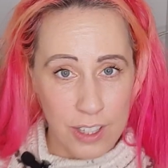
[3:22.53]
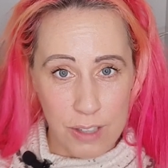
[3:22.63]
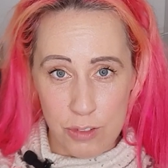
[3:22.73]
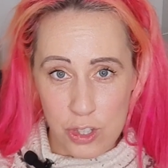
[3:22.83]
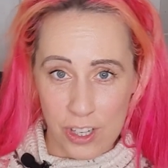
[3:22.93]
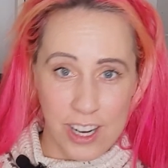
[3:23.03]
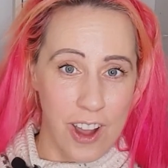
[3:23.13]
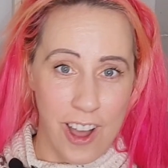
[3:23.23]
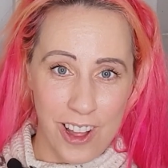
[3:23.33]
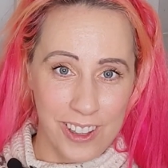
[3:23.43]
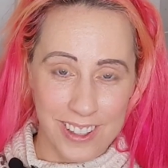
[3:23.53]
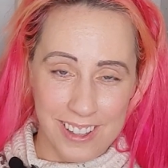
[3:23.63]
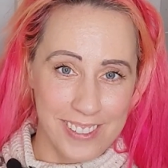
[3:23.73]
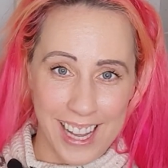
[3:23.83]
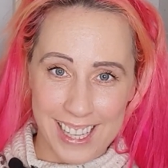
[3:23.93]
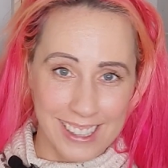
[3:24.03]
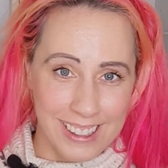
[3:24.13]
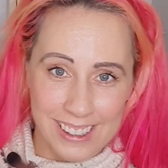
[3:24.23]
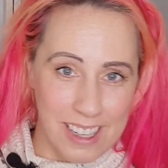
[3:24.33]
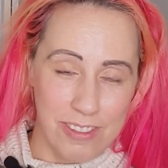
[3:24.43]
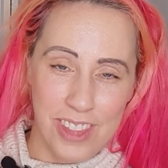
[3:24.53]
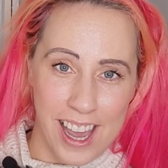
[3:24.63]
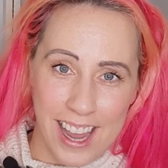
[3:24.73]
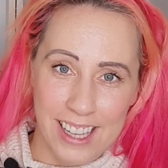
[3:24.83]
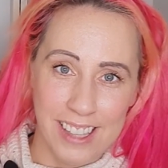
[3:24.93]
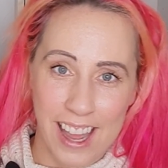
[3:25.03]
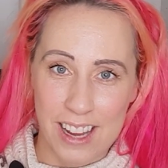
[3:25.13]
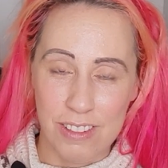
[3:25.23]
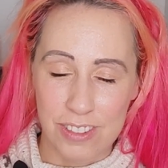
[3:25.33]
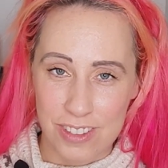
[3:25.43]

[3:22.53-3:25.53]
You've done it all. You've like lived the high life.